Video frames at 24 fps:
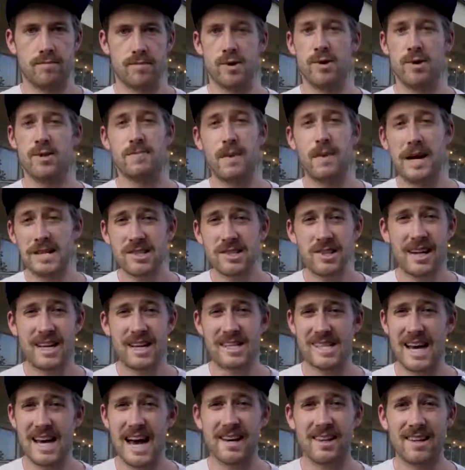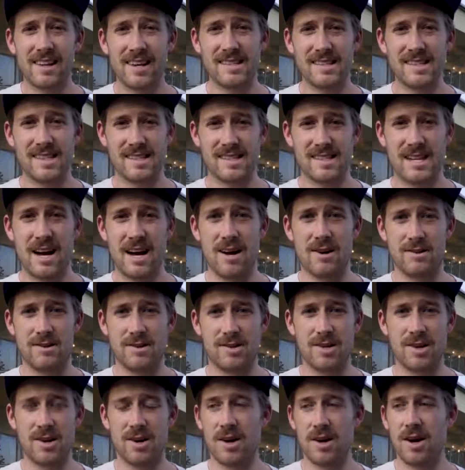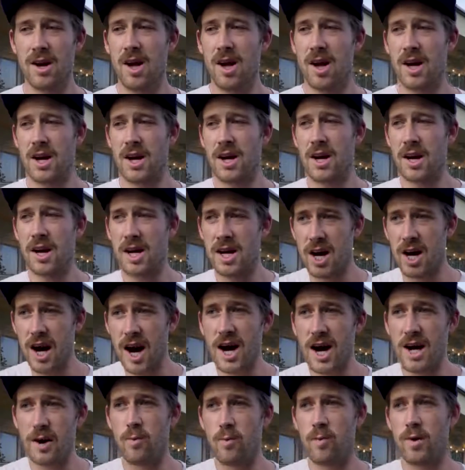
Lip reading: So it's basically exactly as it sounds. You're gonna cut